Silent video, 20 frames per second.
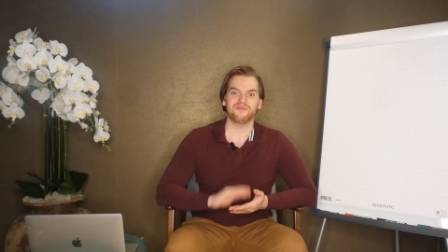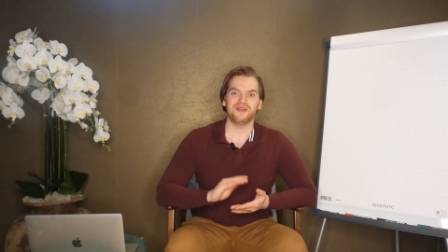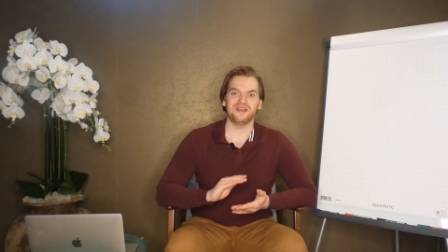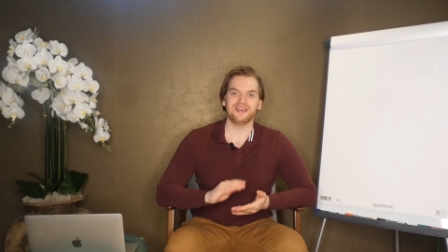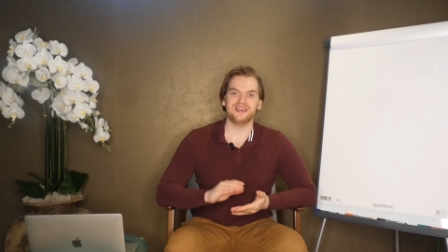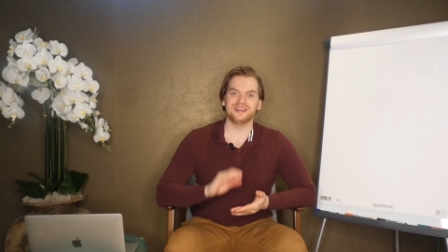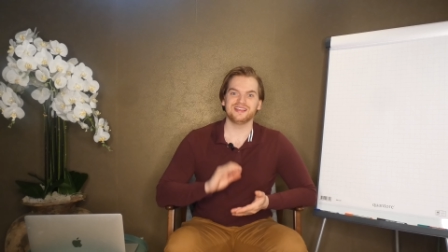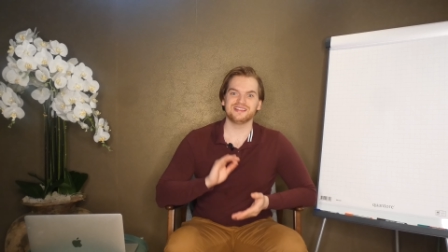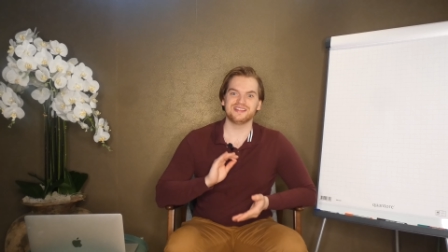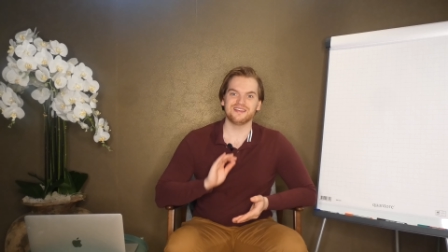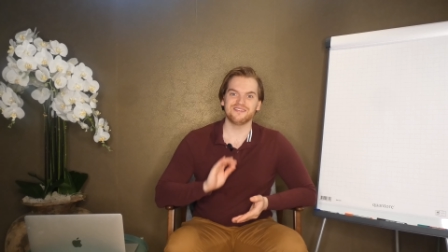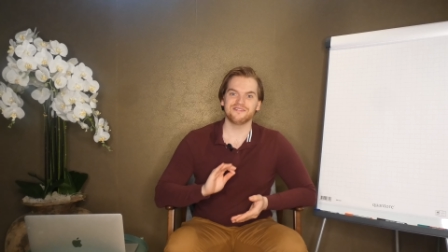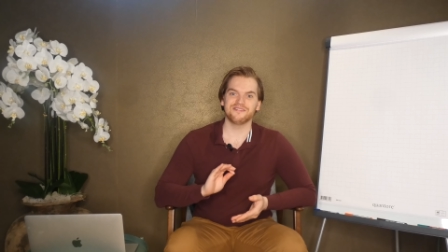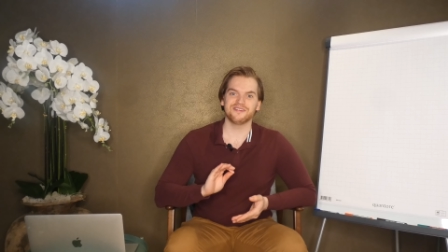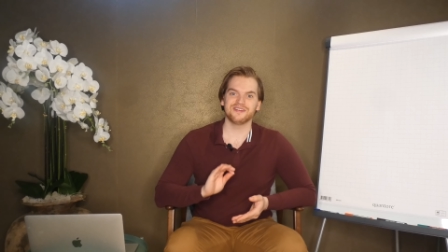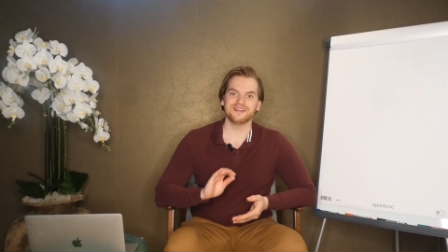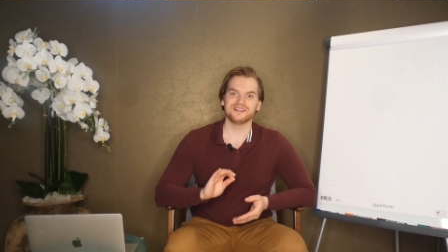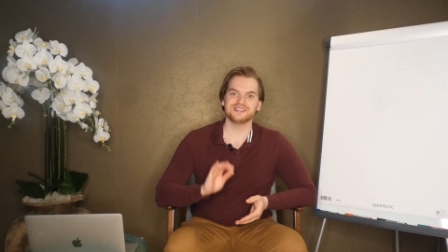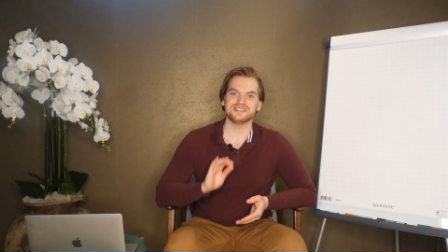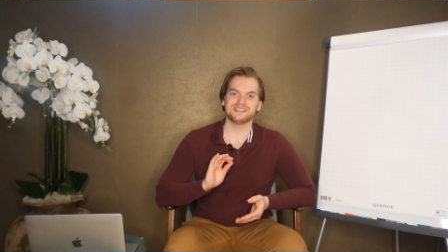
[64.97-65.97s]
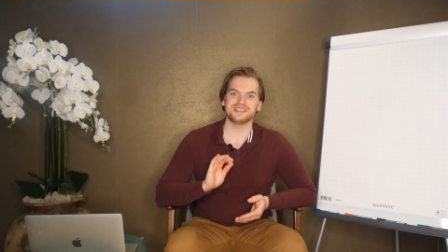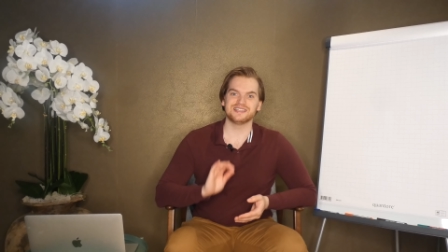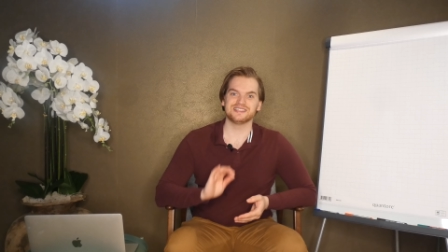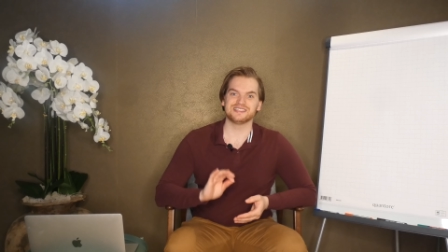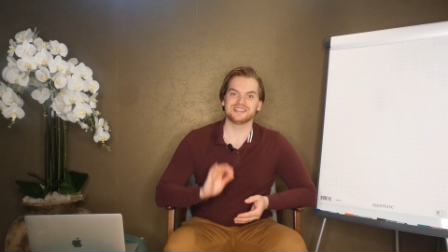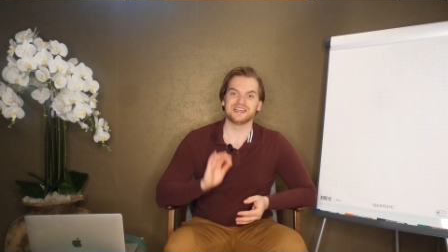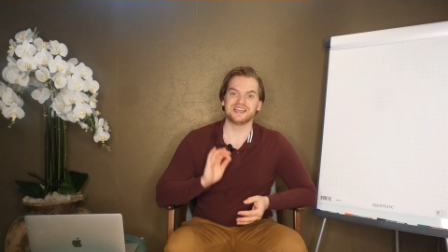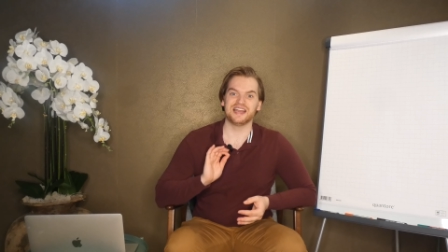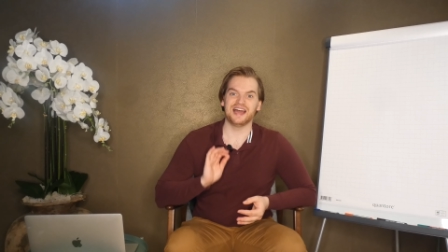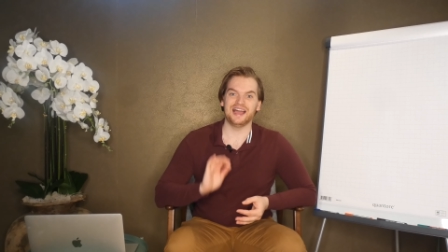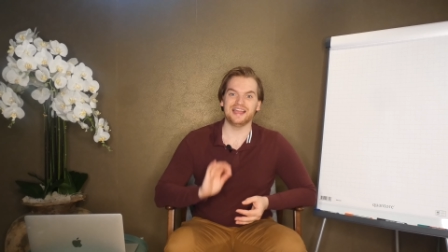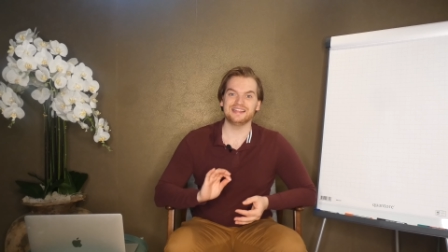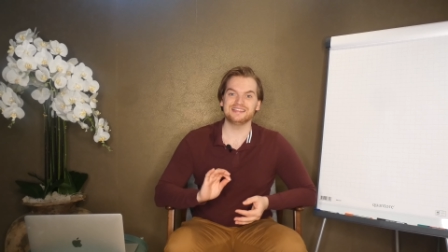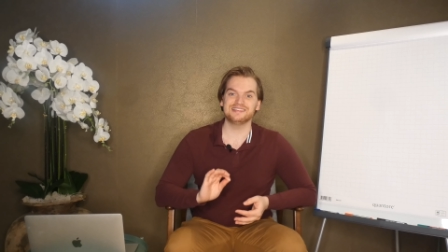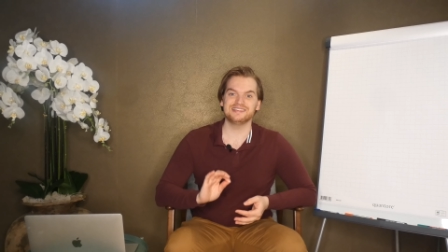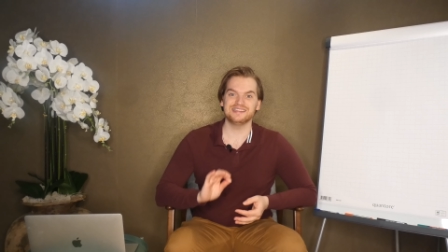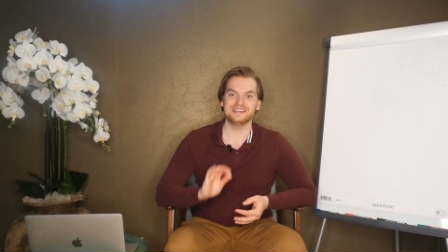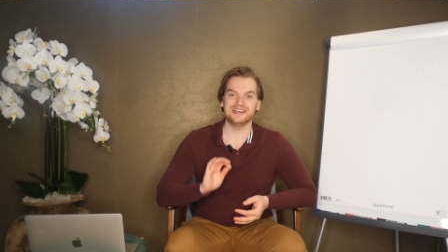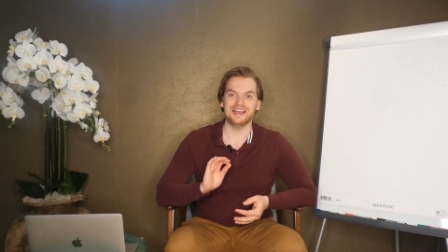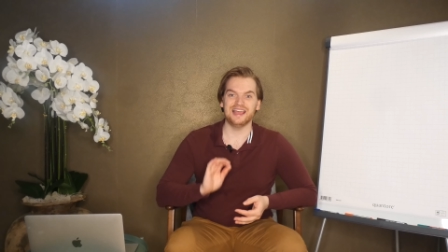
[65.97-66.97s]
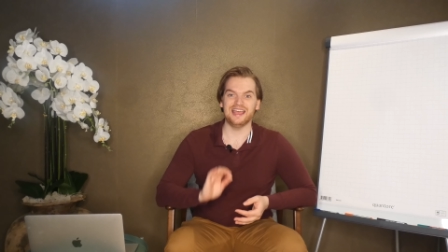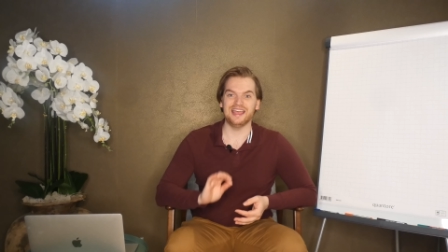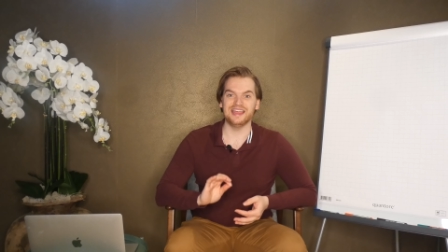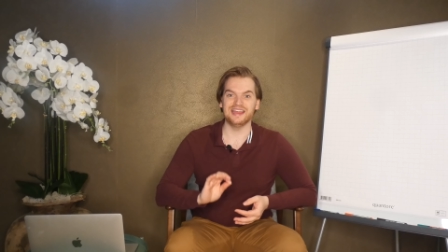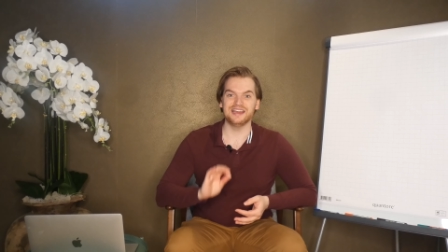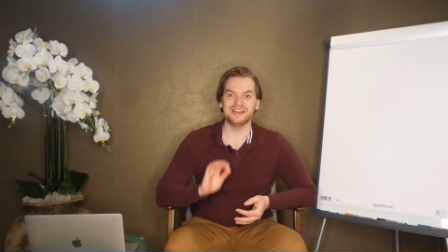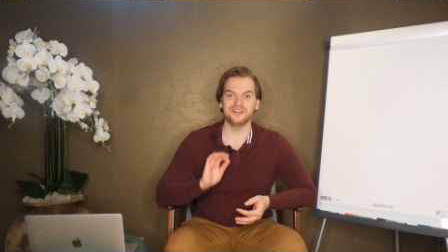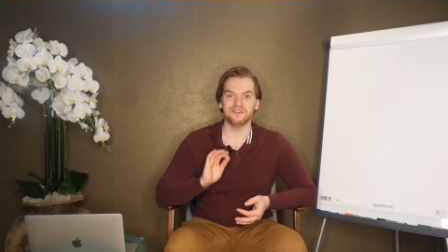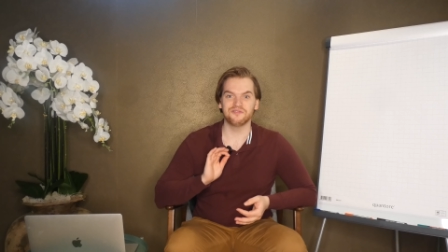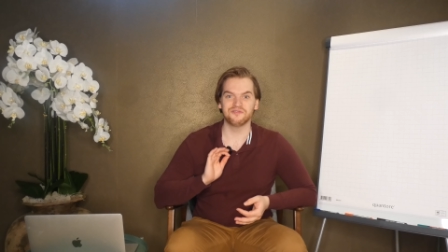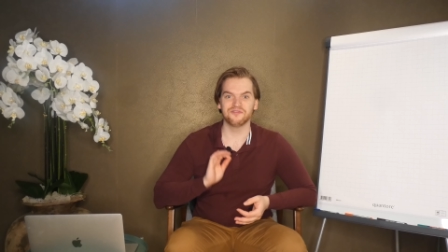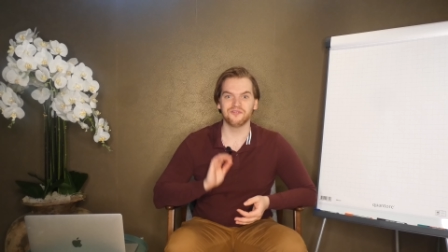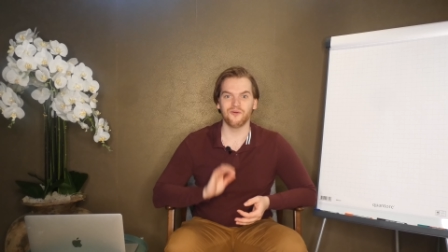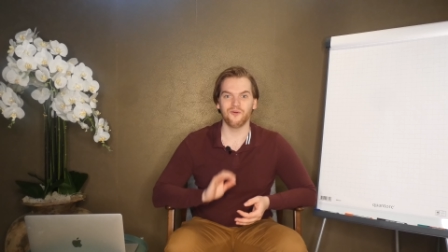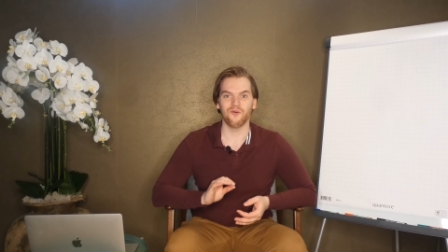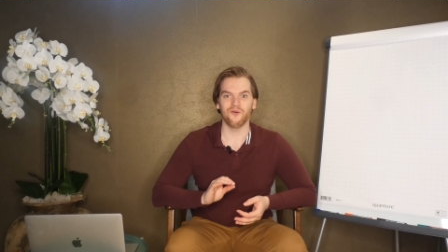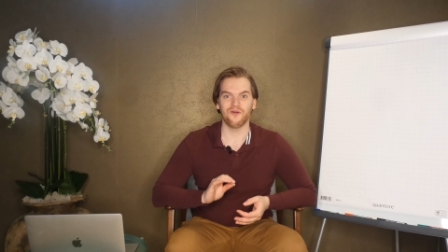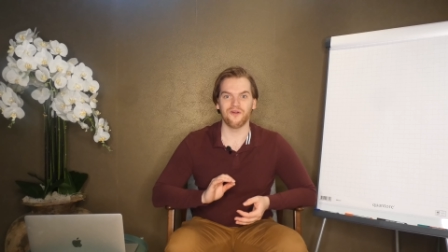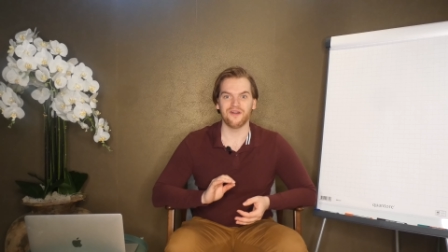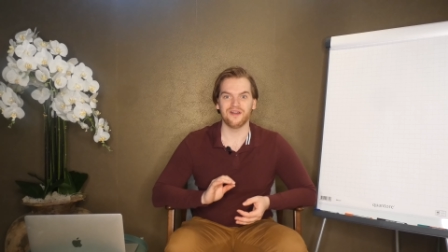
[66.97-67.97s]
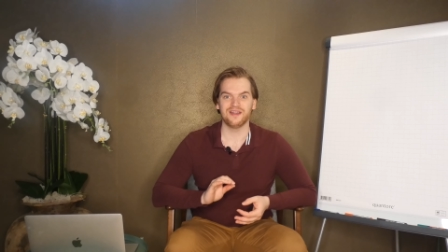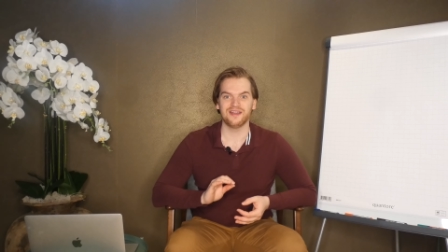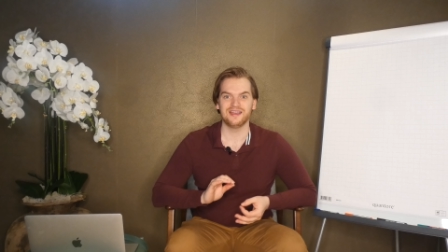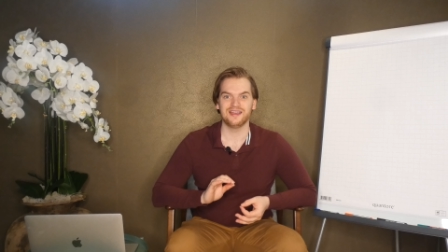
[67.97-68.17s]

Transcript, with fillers: paying dividends since nineteen eighty-four.